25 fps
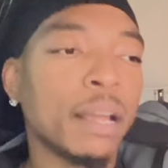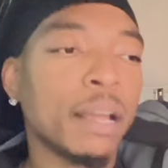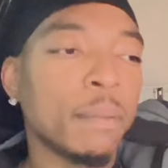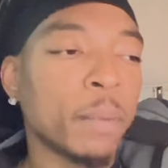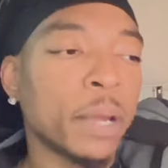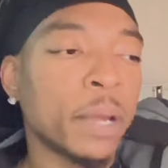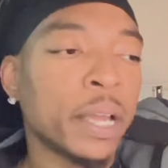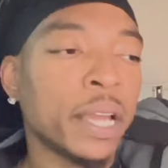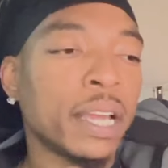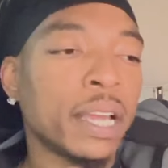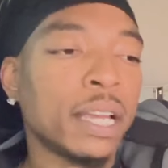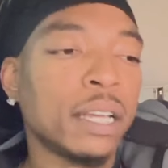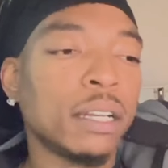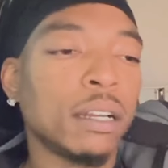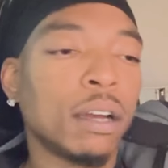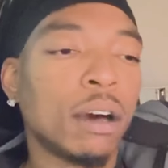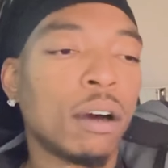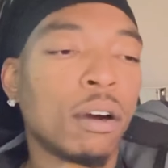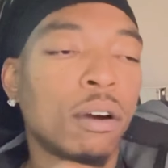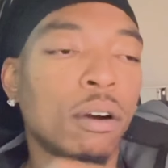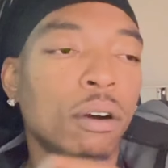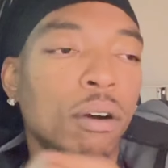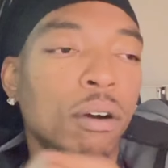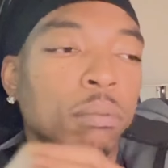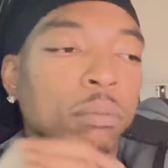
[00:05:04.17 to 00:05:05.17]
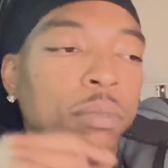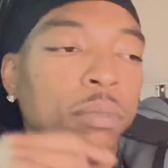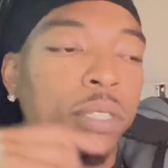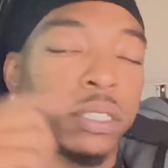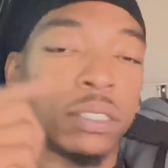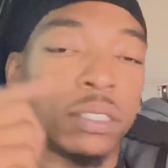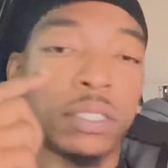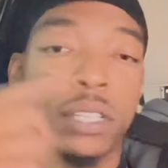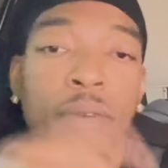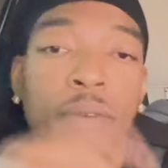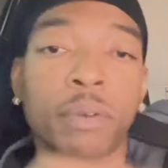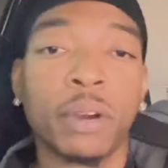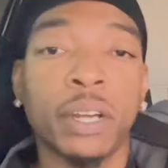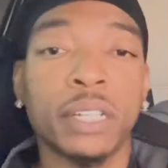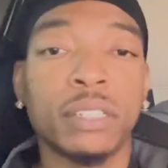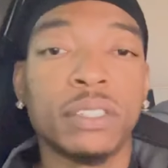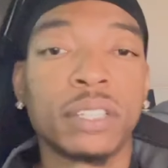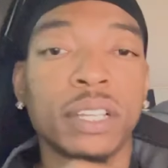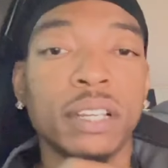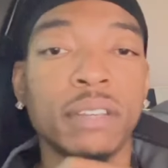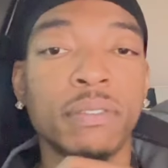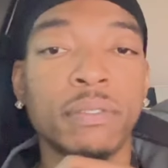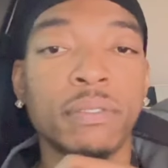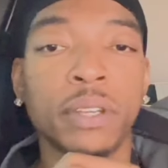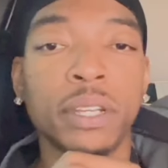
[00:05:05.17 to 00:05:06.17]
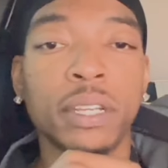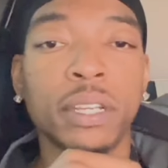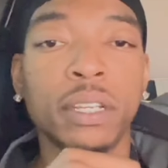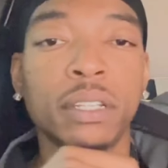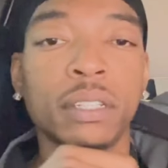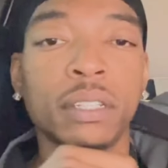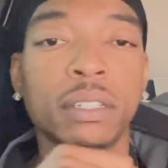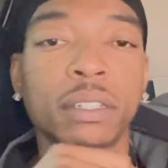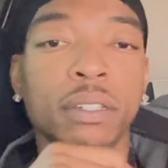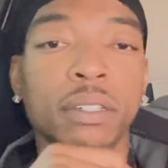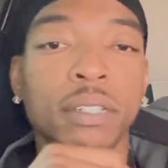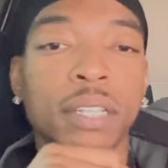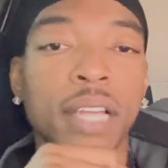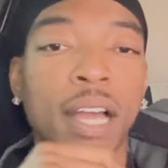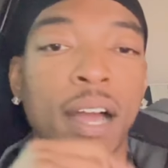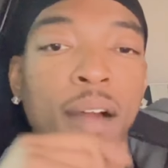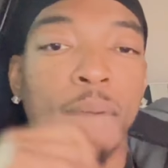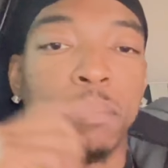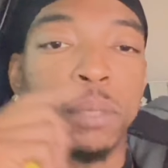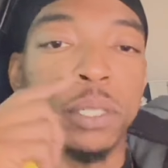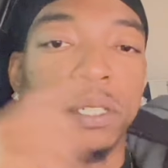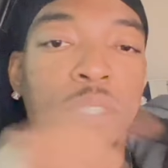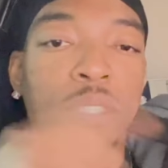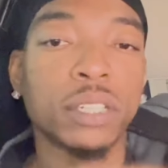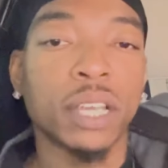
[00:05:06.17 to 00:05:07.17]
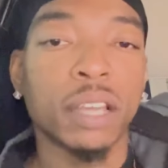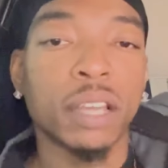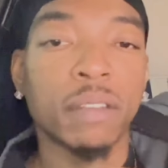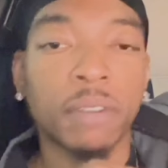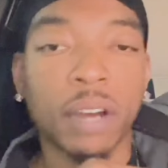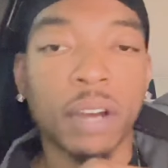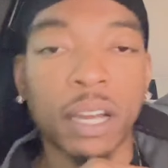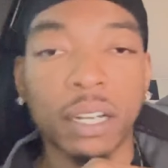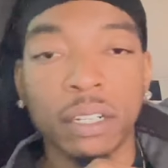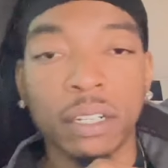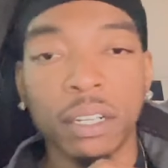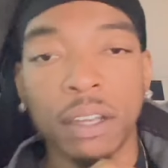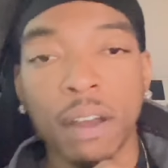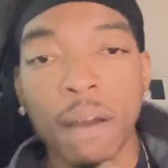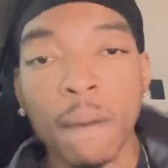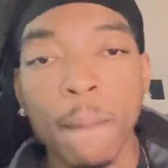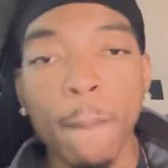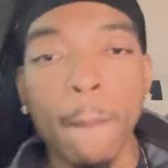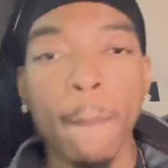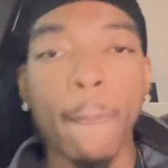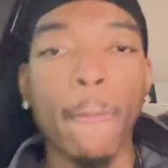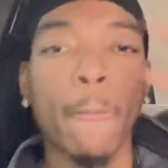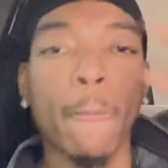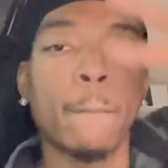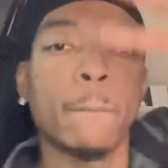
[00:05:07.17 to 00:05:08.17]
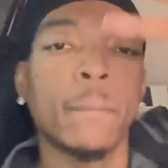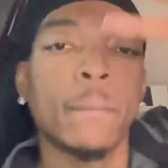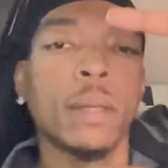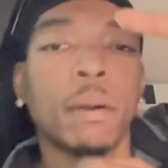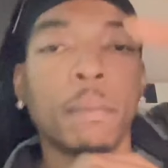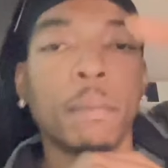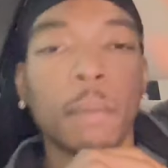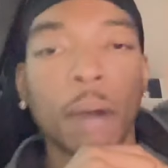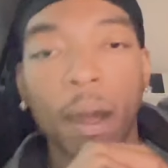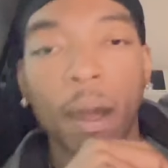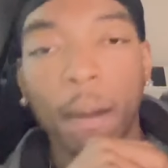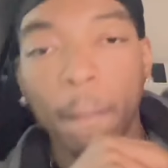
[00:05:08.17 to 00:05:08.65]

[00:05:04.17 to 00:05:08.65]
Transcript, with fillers: man. Um, it's T-Rae TV. Y'all be safe out there. I'm